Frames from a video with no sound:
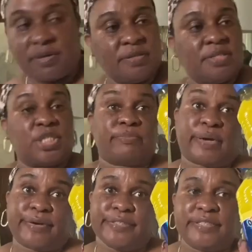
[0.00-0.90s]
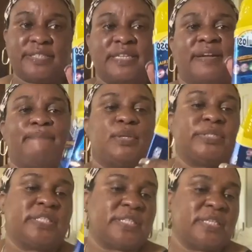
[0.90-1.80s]
smart,
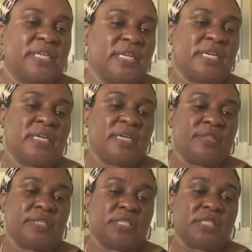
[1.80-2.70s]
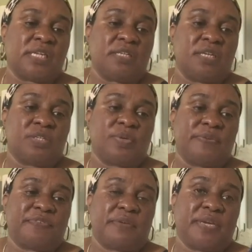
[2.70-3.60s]
but this is
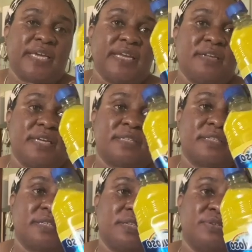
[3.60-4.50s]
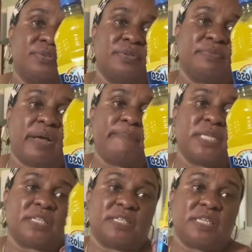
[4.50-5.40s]
$1.25. You can get, you know, a
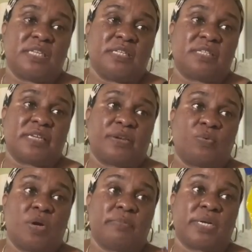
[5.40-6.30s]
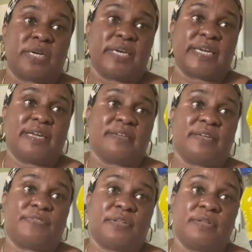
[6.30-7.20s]
better deal inside Walmart, and you can
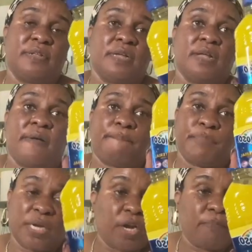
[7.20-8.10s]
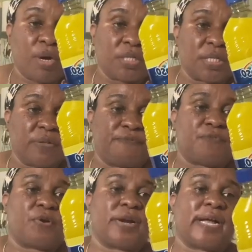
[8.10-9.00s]
get the bigger bottle
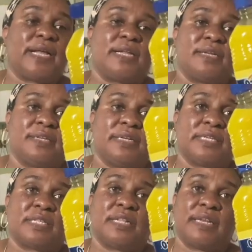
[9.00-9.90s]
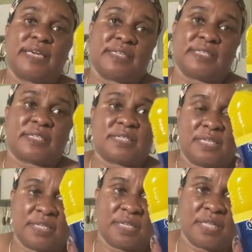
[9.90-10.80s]
for a little less.
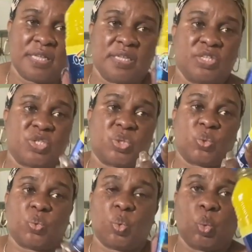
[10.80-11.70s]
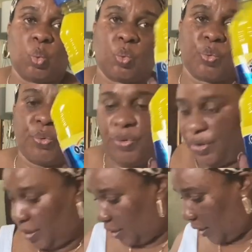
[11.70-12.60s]
So
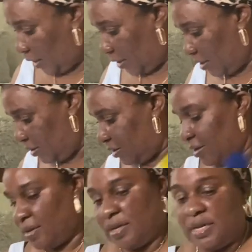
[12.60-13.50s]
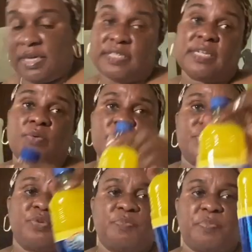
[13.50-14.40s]
yeah, less than what you would